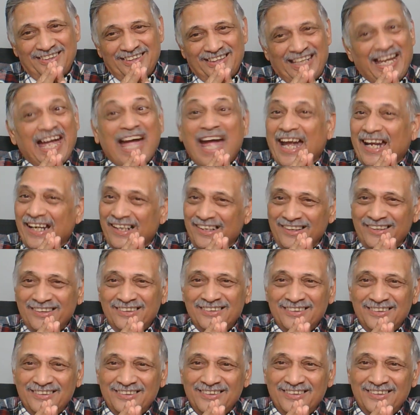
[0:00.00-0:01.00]
and
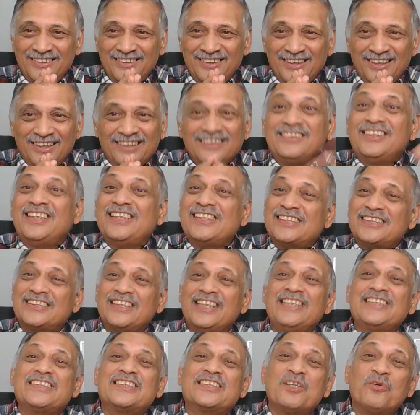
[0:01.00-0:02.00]
this
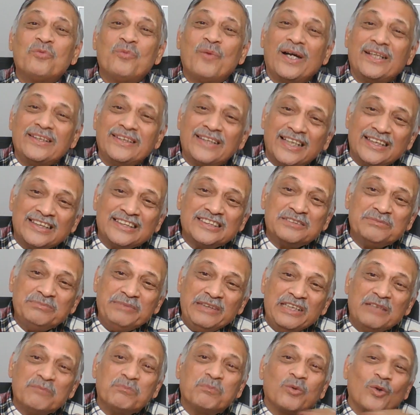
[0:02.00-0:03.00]
is the one that is
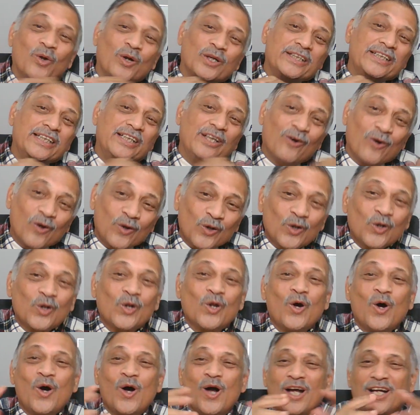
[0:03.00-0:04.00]
being plotted all
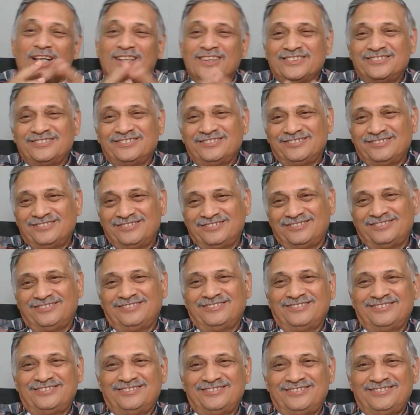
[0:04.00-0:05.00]
along,
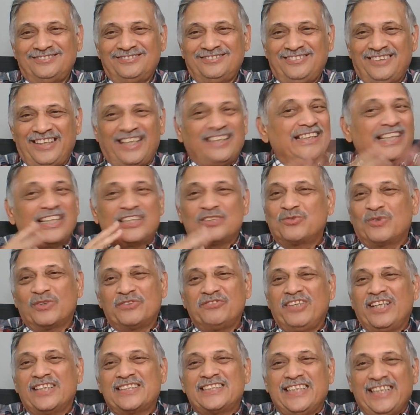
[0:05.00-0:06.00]
and that's
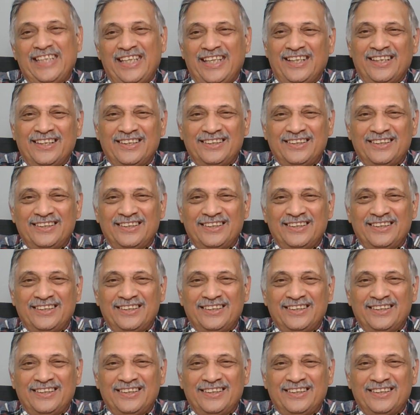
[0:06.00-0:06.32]
what we are seeing.